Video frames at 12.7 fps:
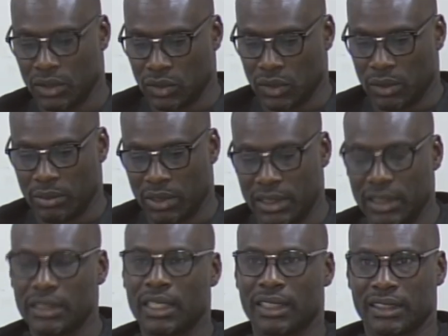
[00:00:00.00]
So, but
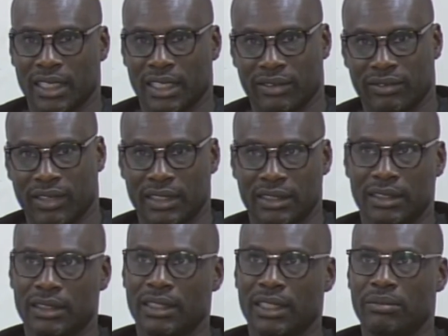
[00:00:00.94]
these are
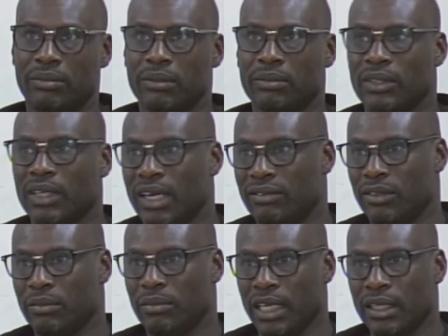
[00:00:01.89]
sacrifices that people have
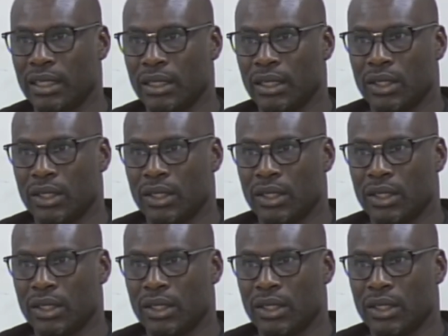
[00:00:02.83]
to make